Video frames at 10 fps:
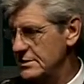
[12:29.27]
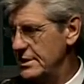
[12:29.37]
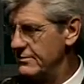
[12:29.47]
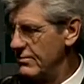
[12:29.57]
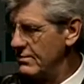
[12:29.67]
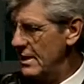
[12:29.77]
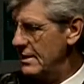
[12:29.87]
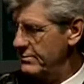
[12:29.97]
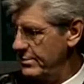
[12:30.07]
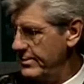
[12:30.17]
And if we're not
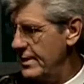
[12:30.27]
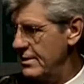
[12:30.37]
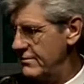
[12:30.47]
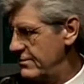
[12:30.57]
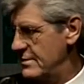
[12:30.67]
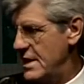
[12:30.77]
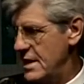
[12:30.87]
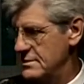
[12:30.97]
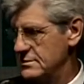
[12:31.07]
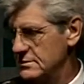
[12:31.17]
prepared for
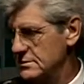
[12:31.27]
that,